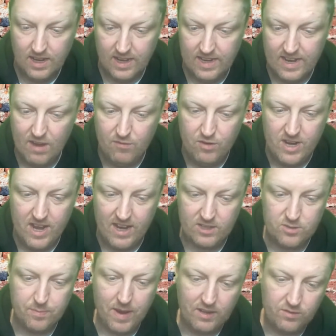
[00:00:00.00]
in every
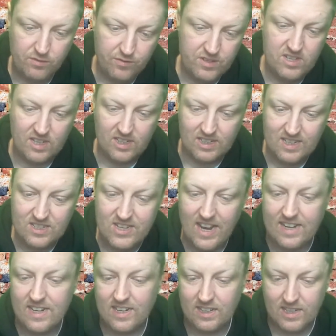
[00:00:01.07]
aspect. Physically,
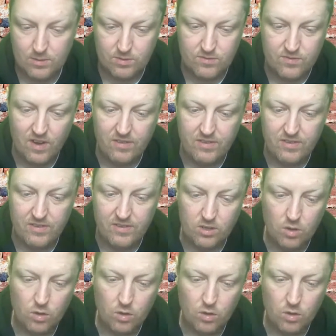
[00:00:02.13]
technically, he was very good.